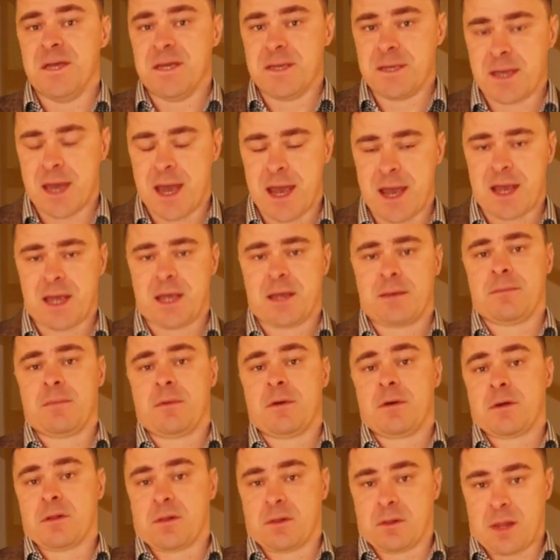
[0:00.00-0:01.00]

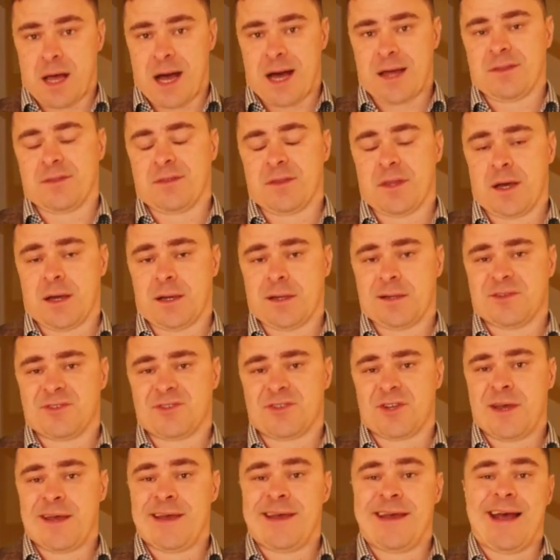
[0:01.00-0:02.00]
became
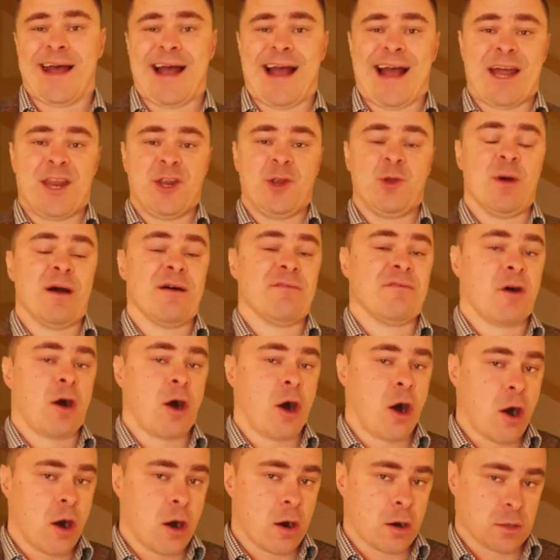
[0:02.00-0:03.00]
Latinized. And you have
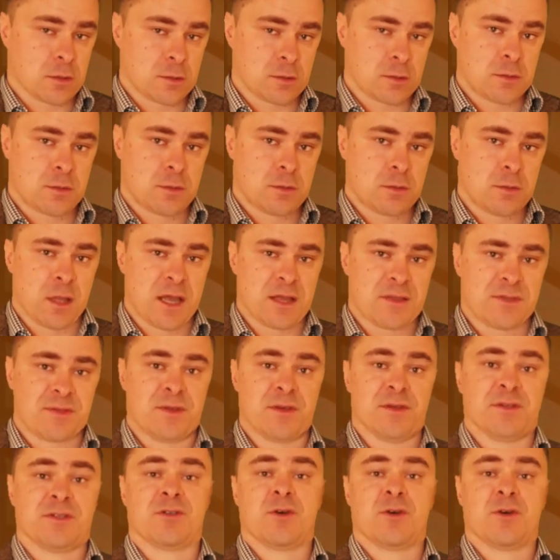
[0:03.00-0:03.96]
art, like